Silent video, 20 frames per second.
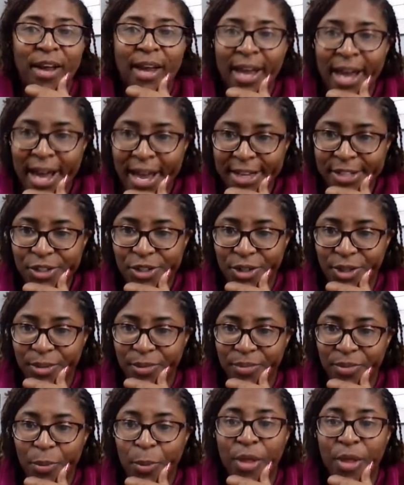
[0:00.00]
Got you.
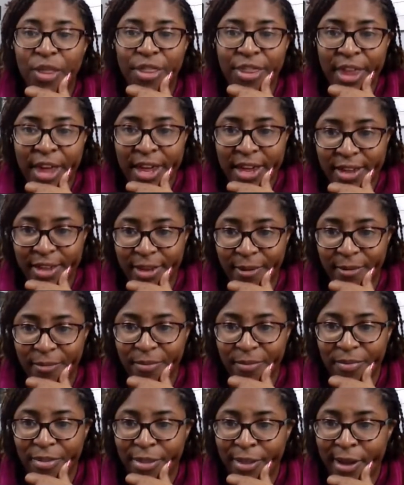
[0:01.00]
Well, thank you.
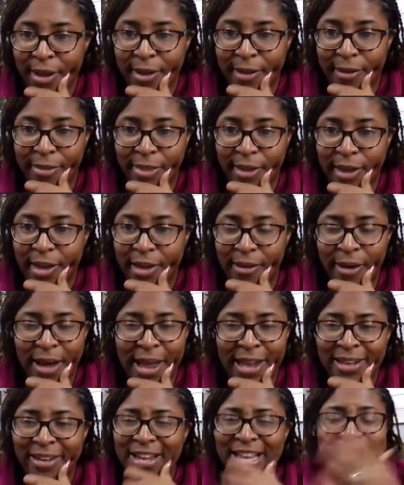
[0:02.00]
Thank you.
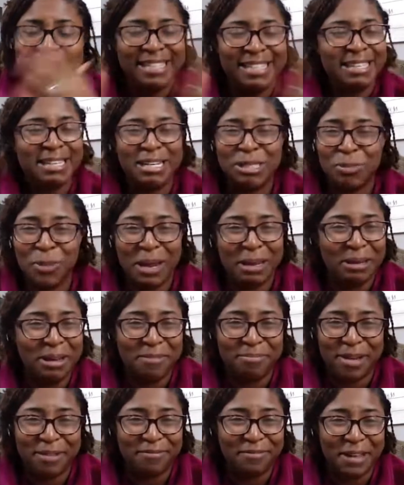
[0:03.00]
See, that's why I
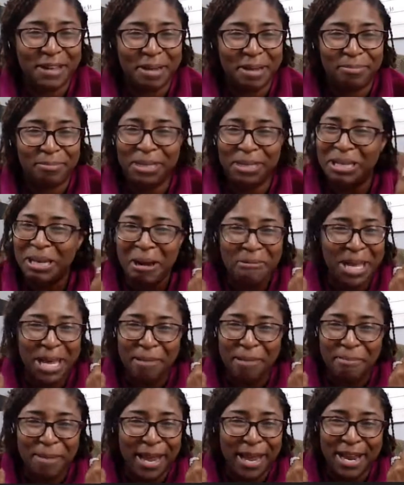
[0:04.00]
love my family. Y'all
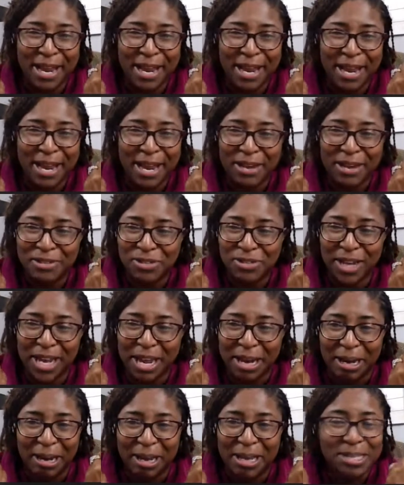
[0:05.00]
keep me educated because
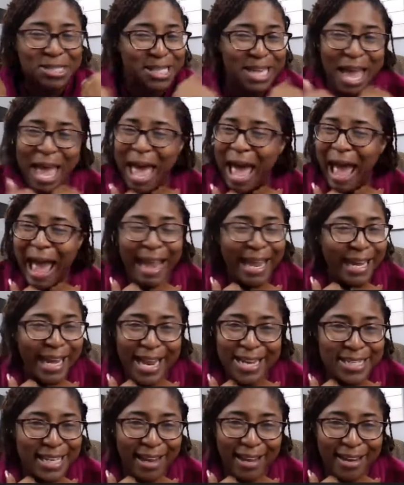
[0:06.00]
I can ask you
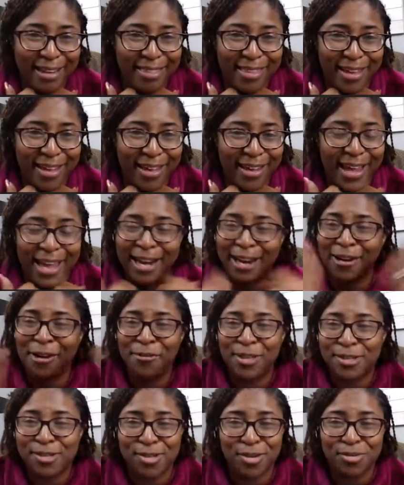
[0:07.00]
anything, and I know there's no
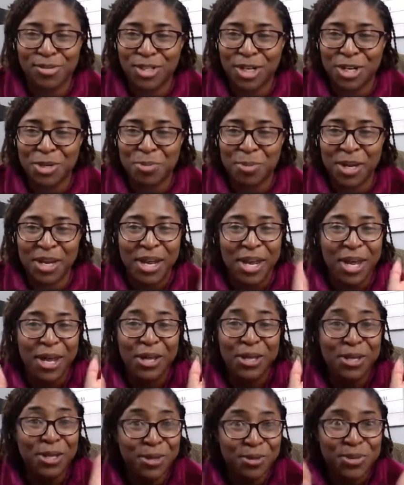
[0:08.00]
judgment. You
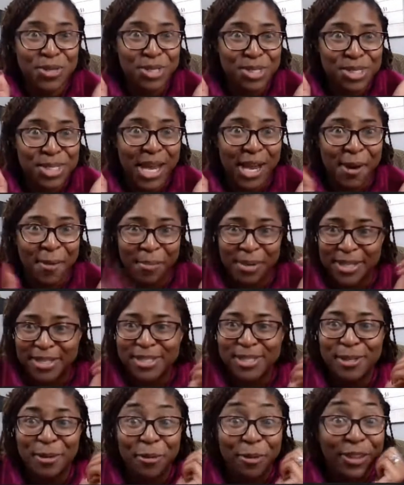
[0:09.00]
just tell me. So
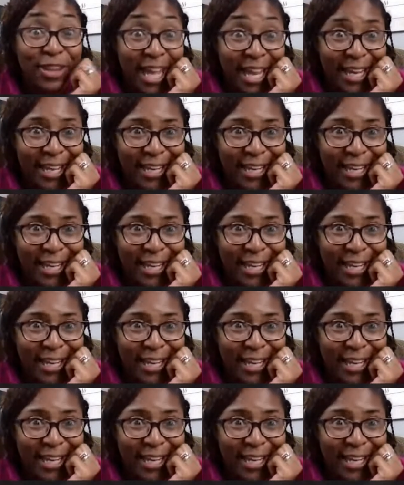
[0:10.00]
thank you.